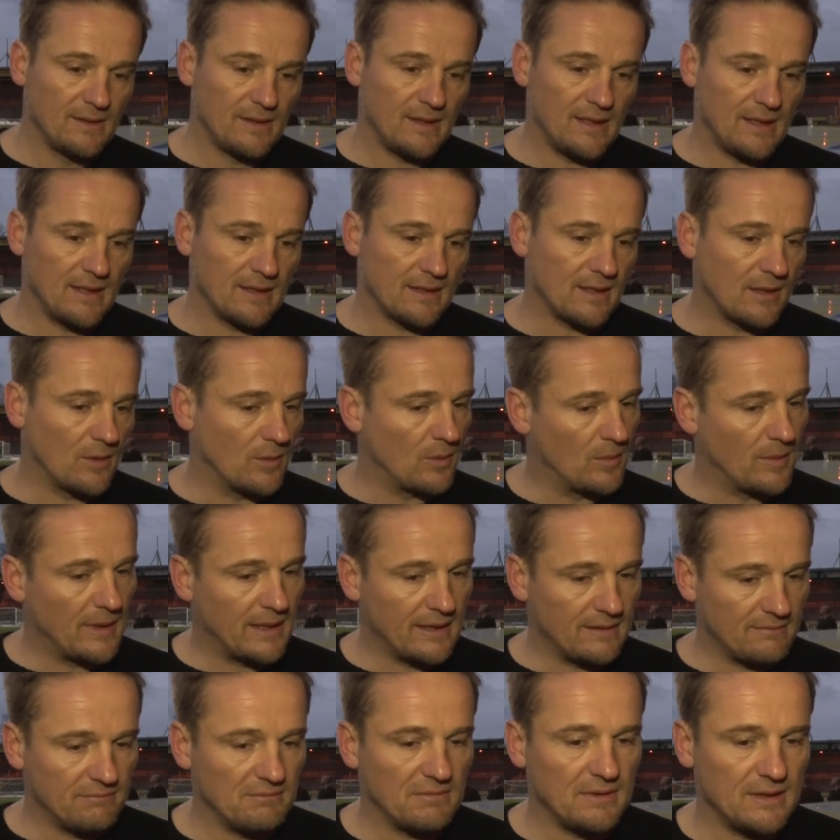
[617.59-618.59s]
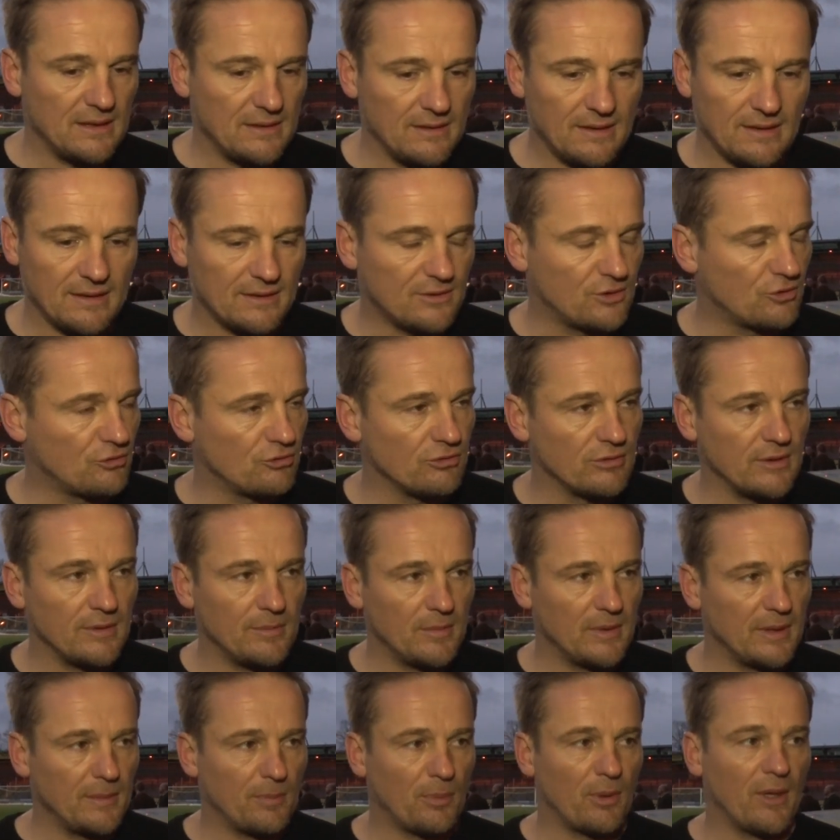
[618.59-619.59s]
I go away
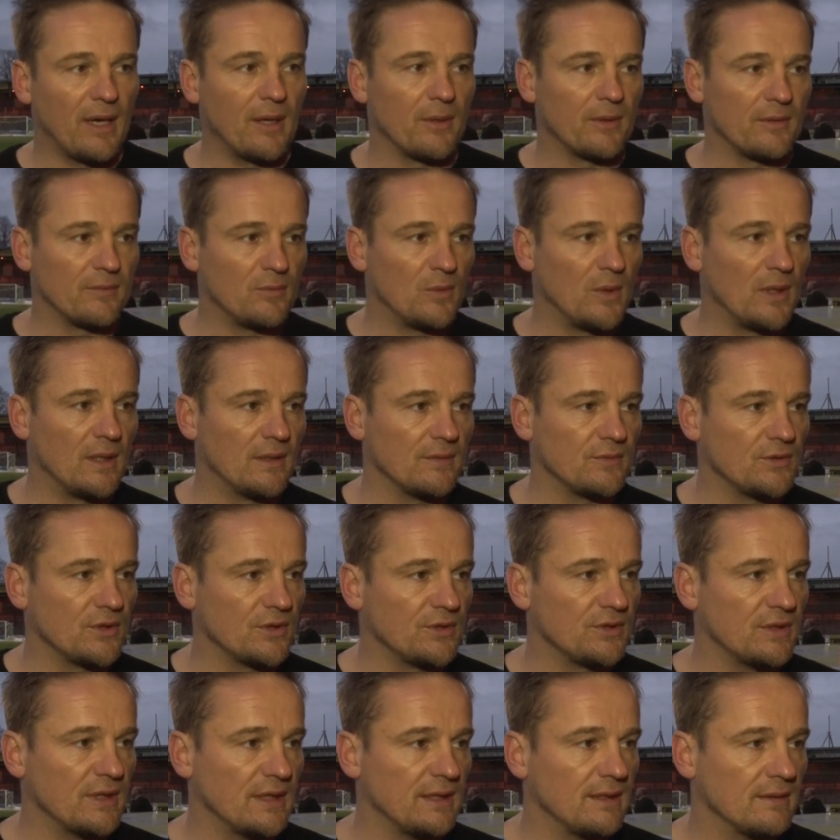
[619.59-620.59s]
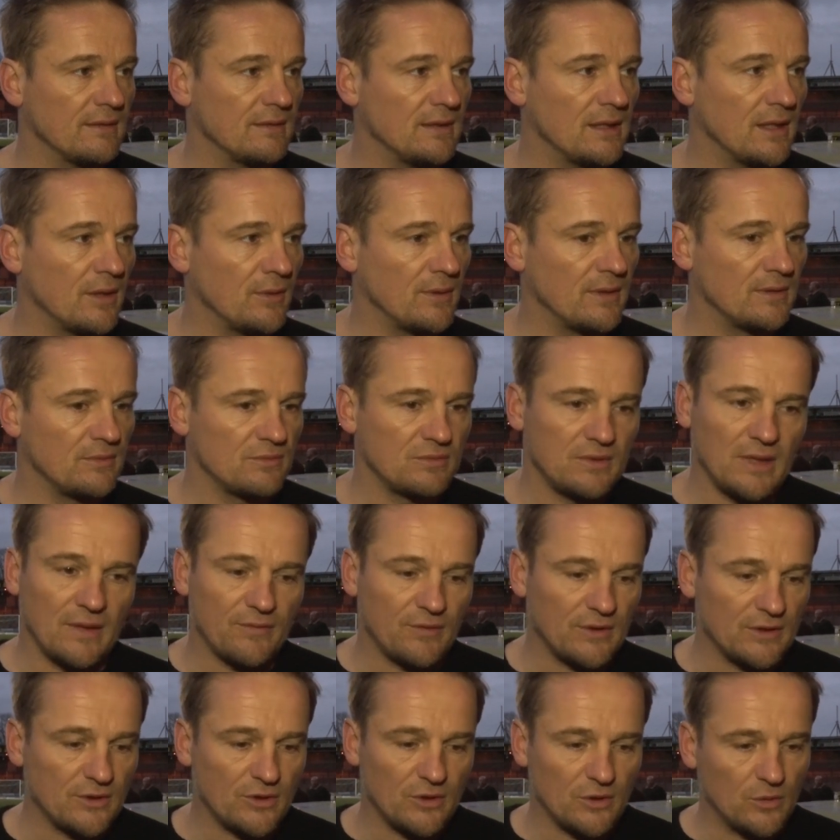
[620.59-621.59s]
extremely proud of what I've just seen. You know, it's
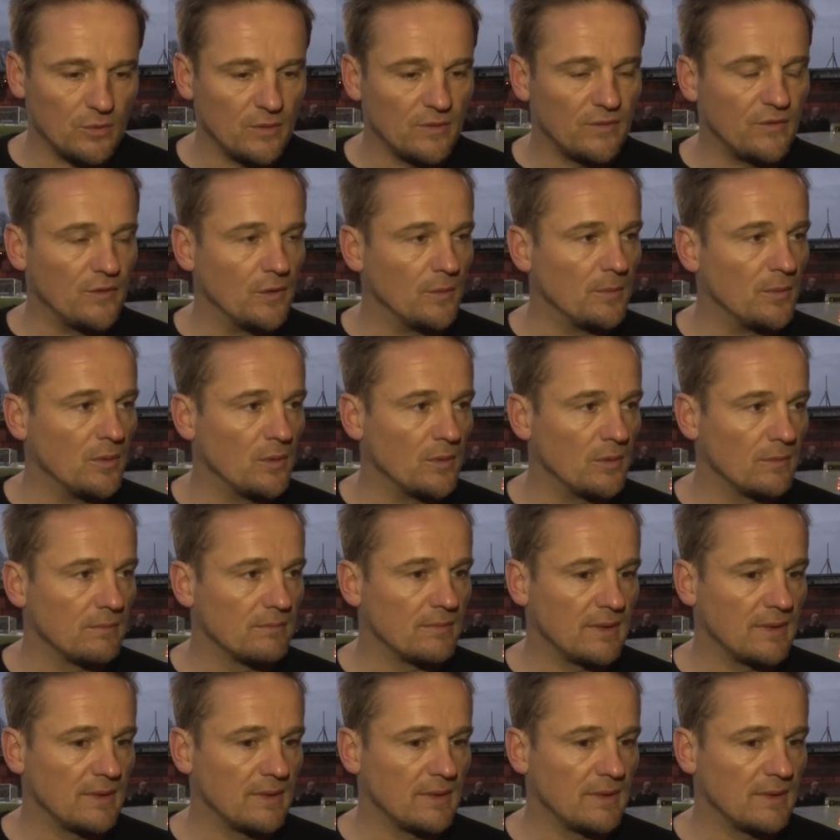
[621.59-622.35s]
nothing to do with football.